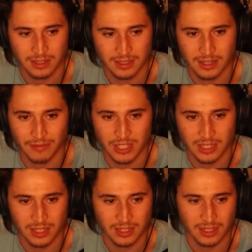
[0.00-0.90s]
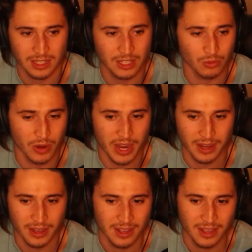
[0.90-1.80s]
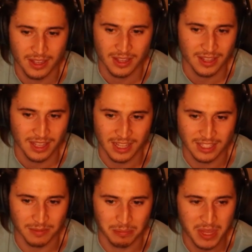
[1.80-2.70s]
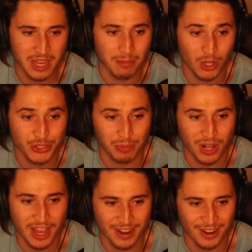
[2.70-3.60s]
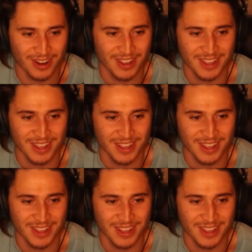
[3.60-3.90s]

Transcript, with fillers: 17. Either way, it's a big multiplier